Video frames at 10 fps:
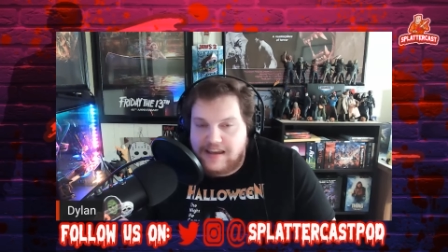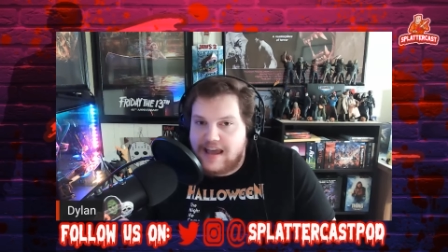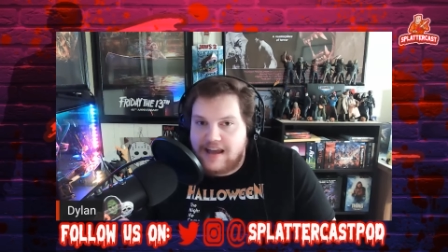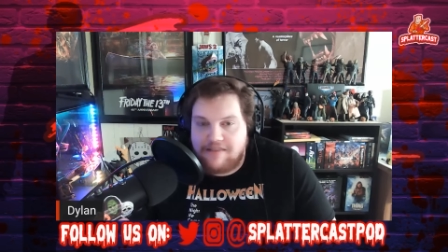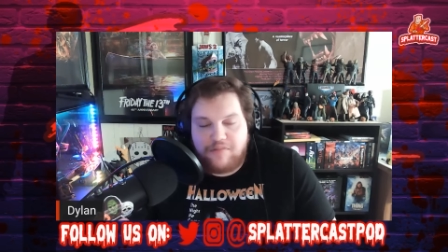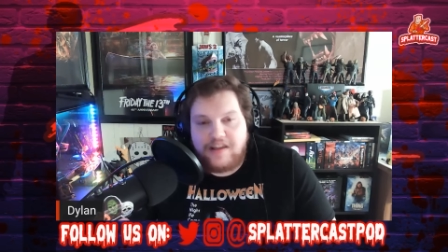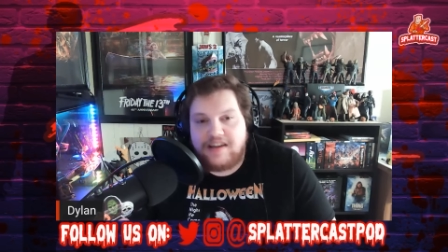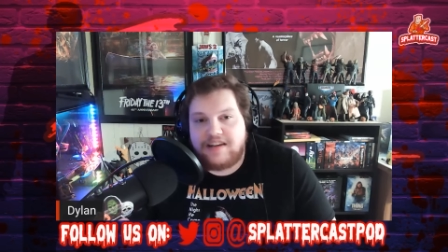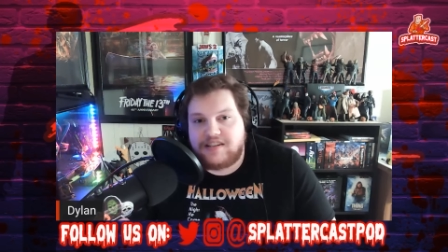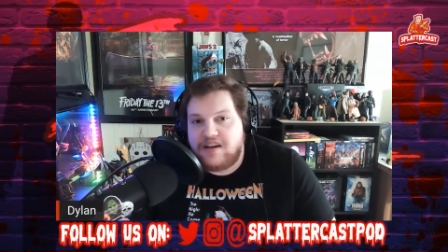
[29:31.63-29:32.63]
And again,
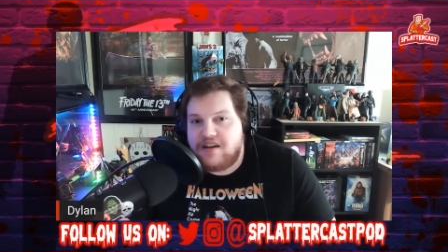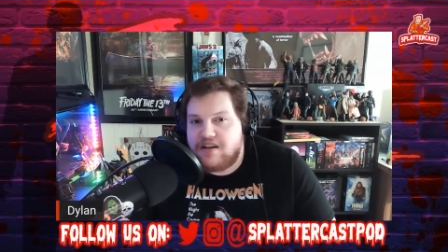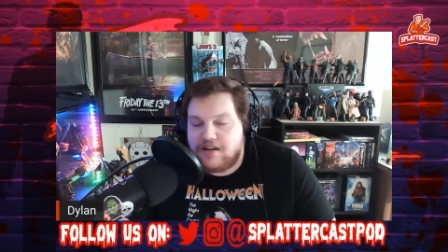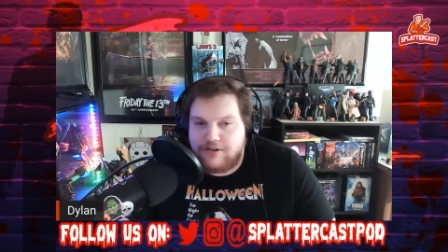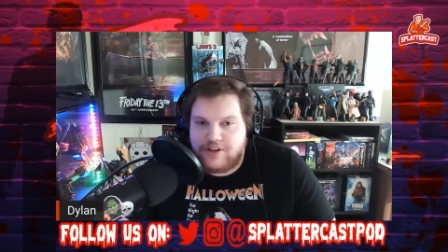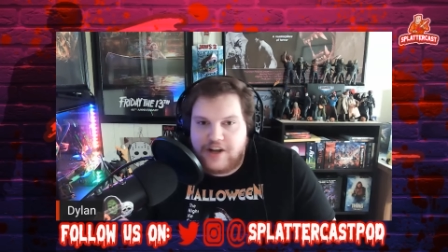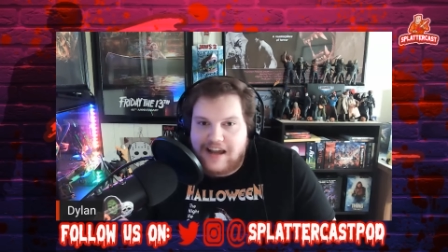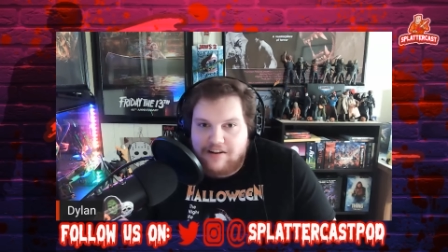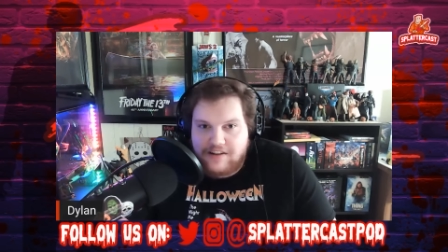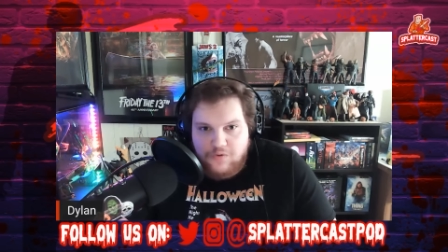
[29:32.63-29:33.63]
please go
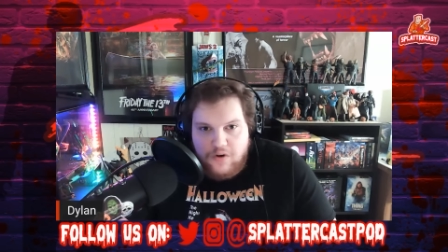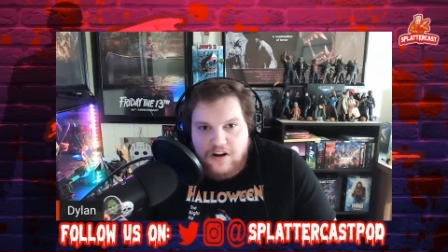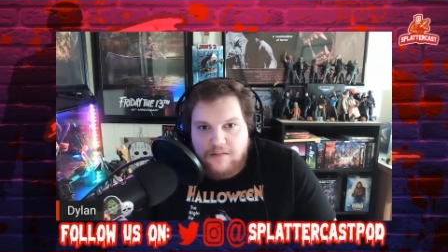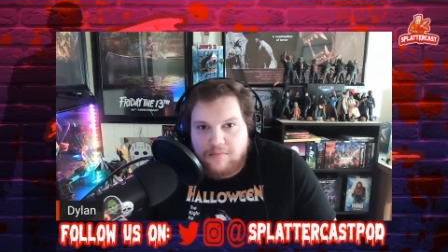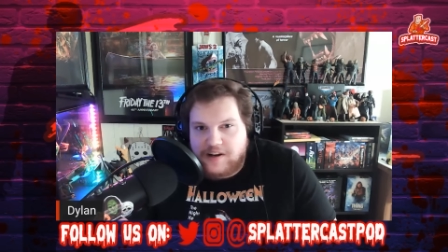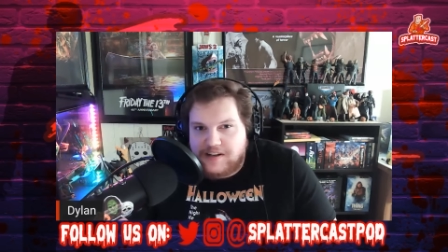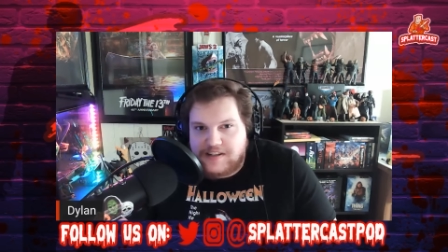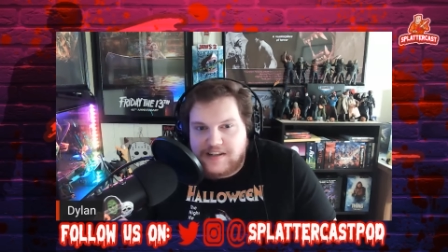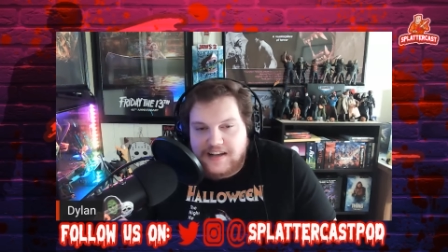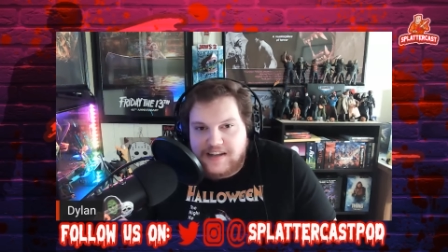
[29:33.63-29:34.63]
check out his work on Bloody
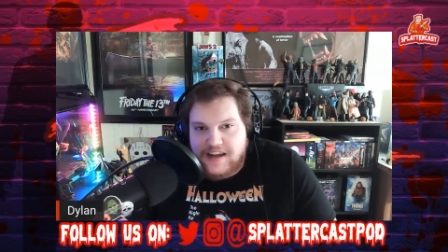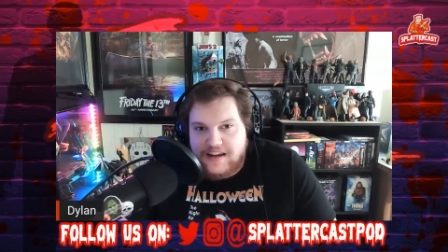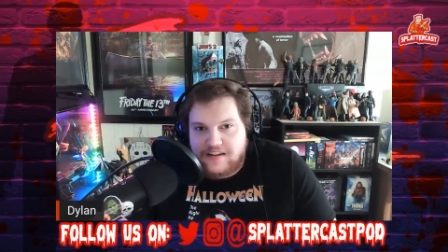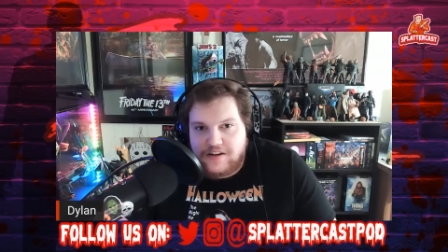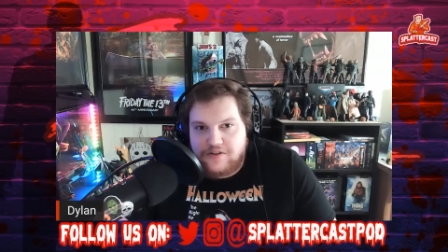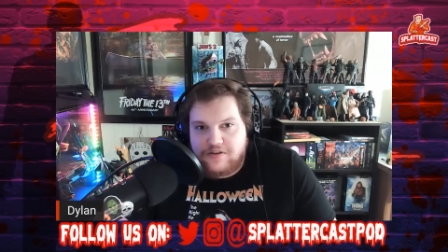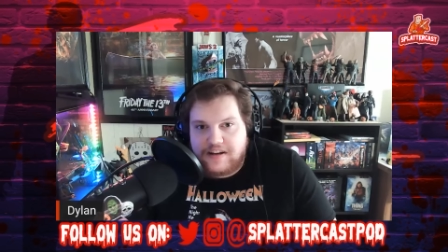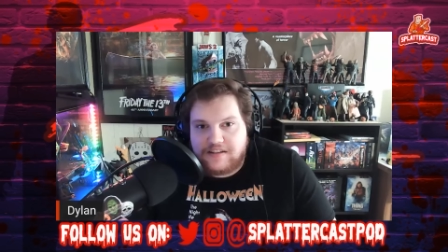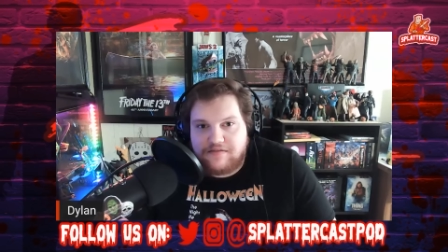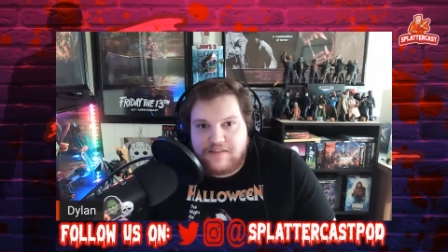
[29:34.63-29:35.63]
Disgusting. The dude
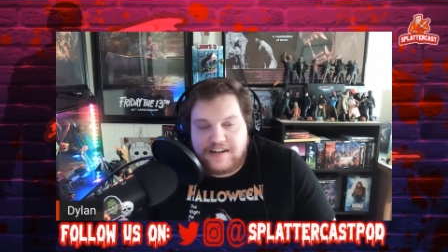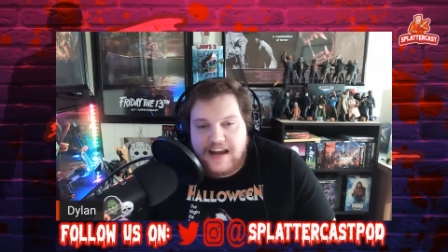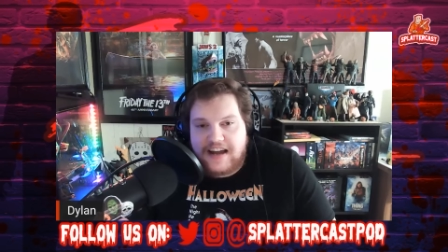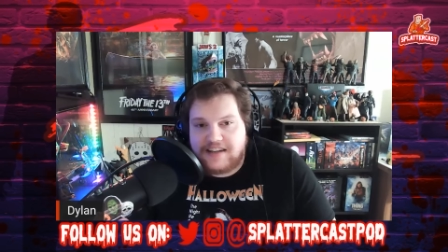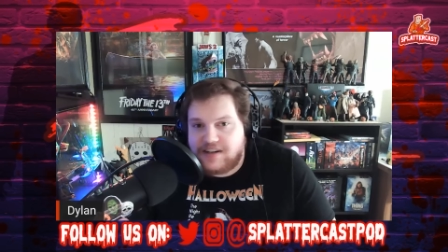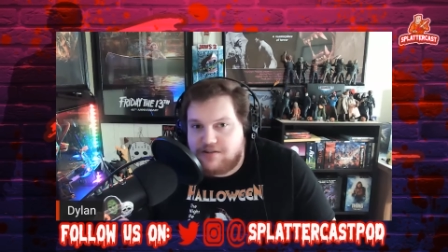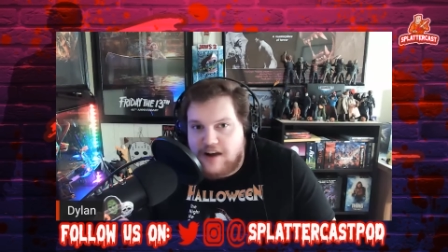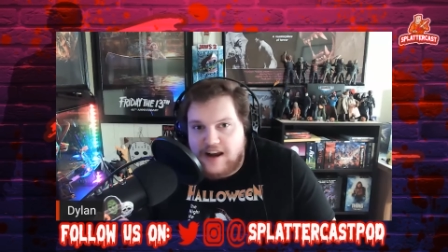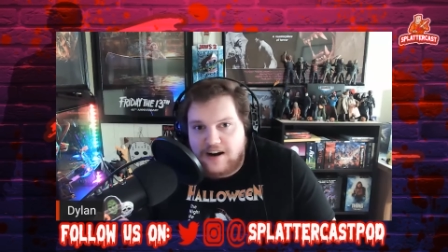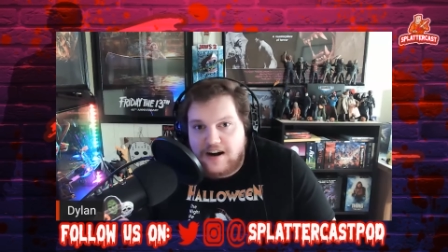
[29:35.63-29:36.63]
is a fantastic
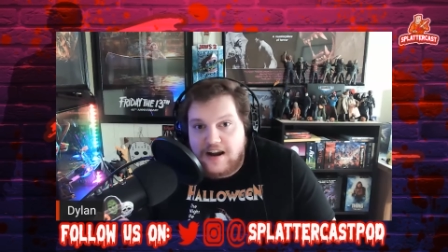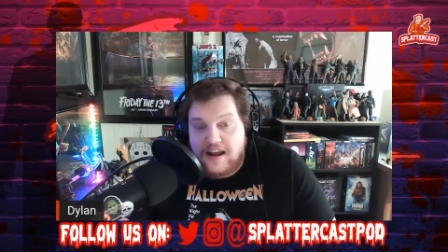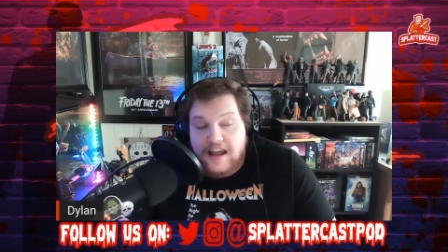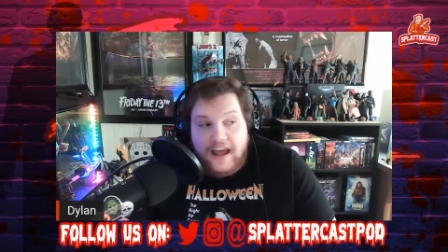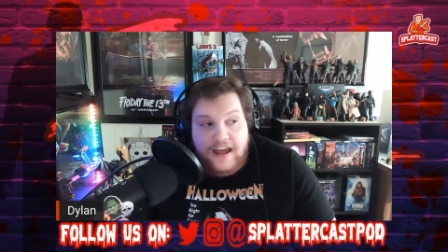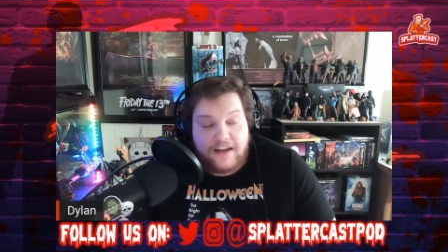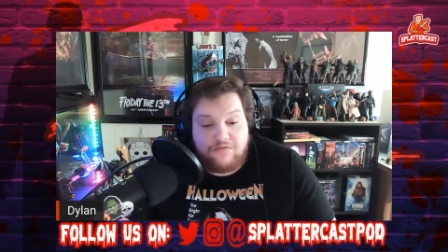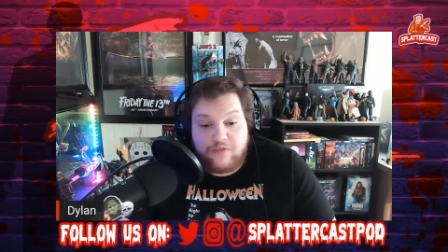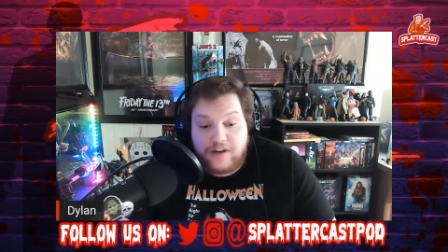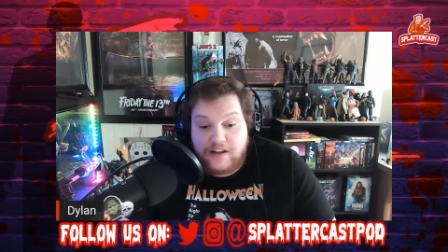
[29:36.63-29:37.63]
writer
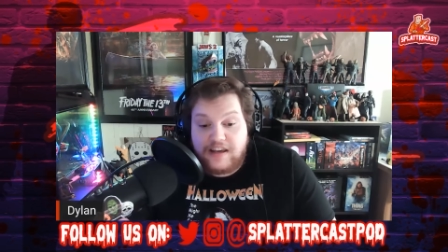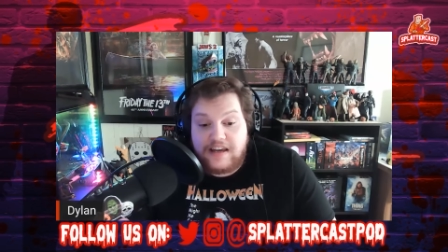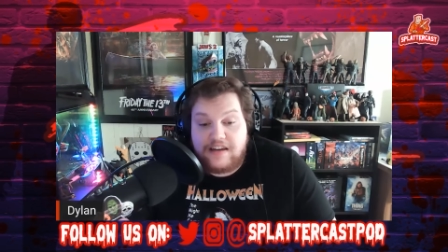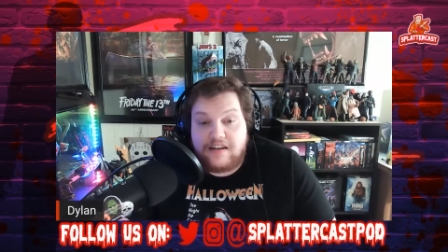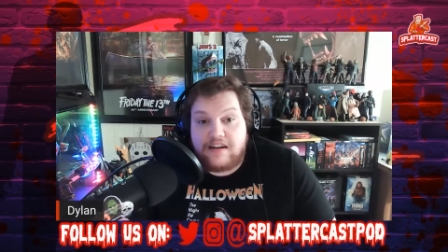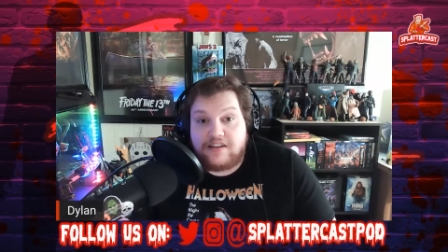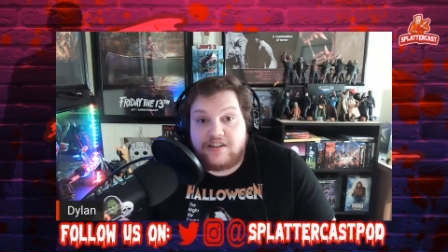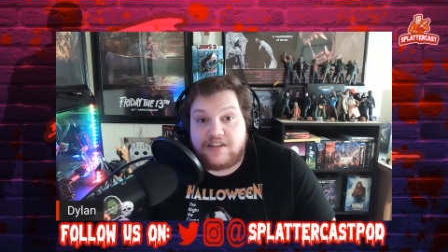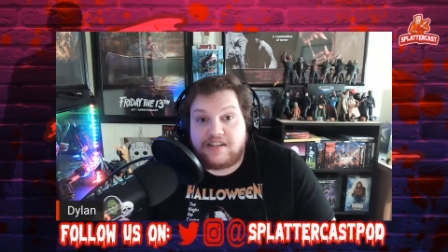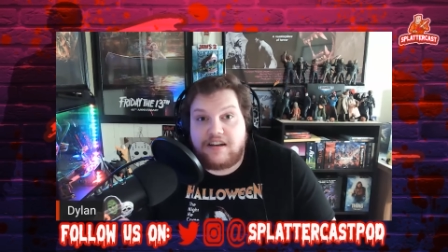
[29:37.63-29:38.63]
and really
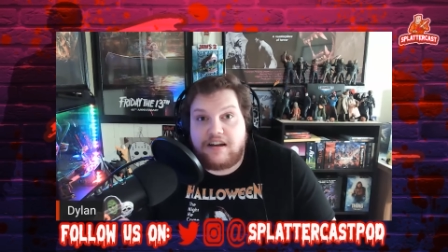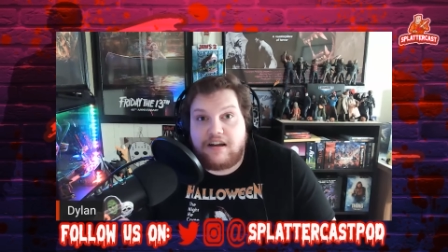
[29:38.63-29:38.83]
just